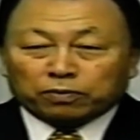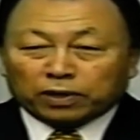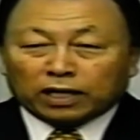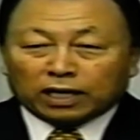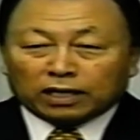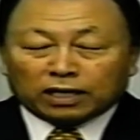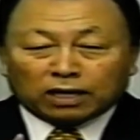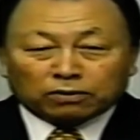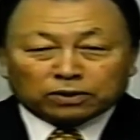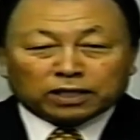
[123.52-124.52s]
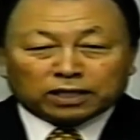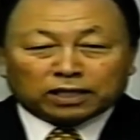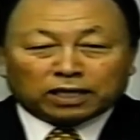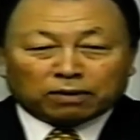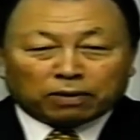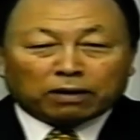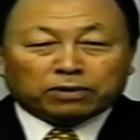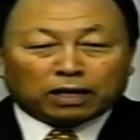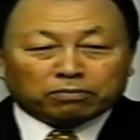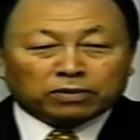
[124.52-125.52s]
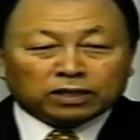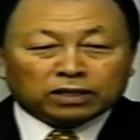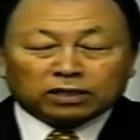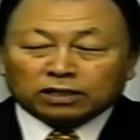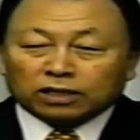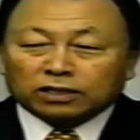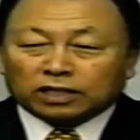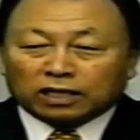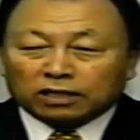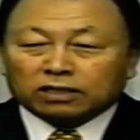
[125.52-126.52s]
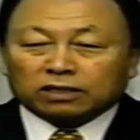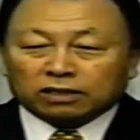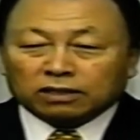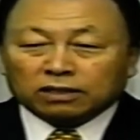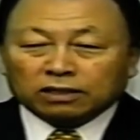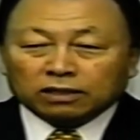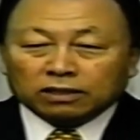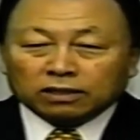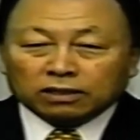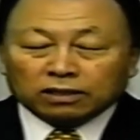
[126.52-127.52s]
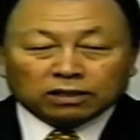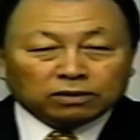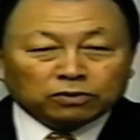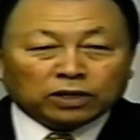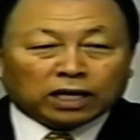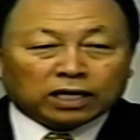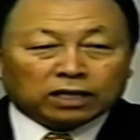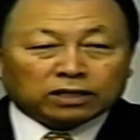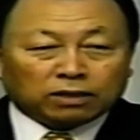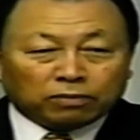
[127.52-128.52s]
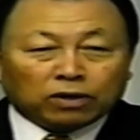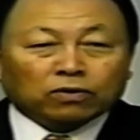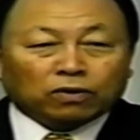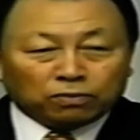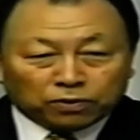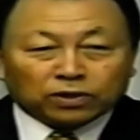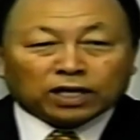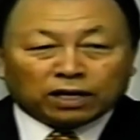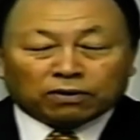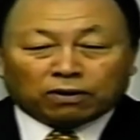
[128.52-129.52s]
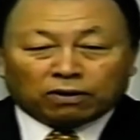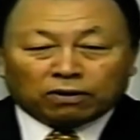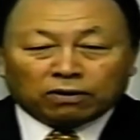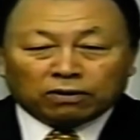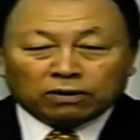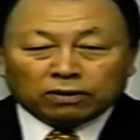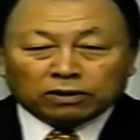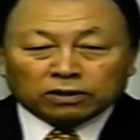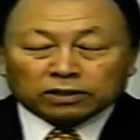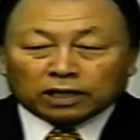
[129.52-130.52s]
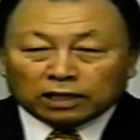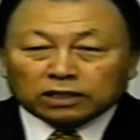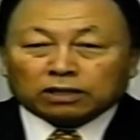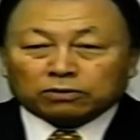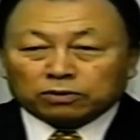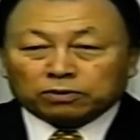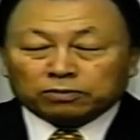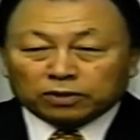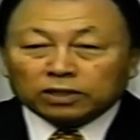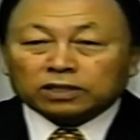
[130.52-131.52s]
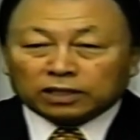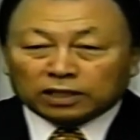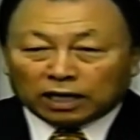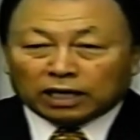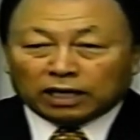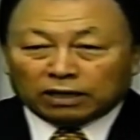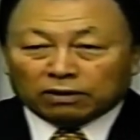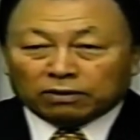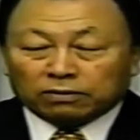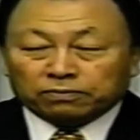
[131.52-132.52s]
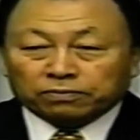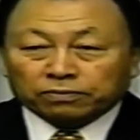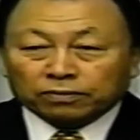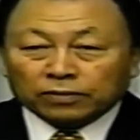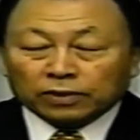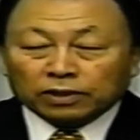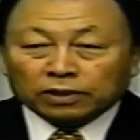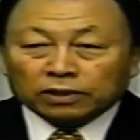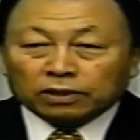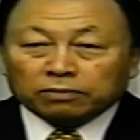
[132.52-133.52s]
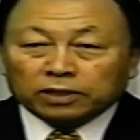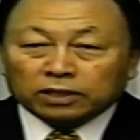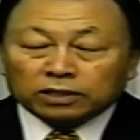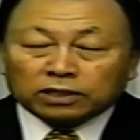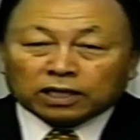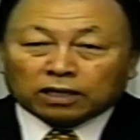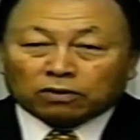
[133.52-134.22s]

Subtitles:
even if you see someone at home who's sick, someone who doesn't eat, they're so weak. But someone who eats well, they're healthy.